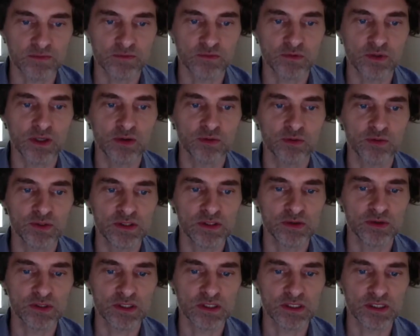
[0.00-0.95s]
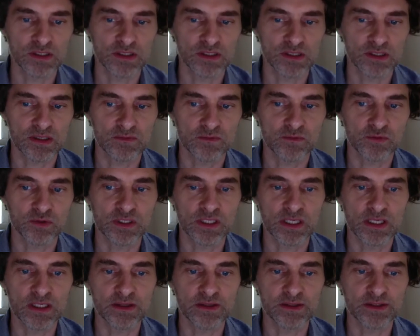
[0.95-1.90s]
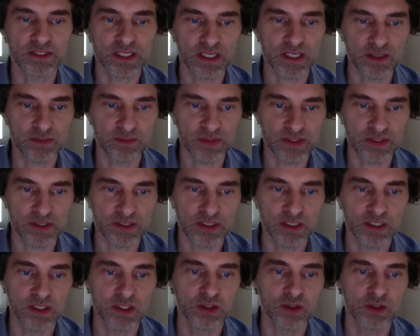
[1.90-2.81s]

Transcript: for our research studies for the other types.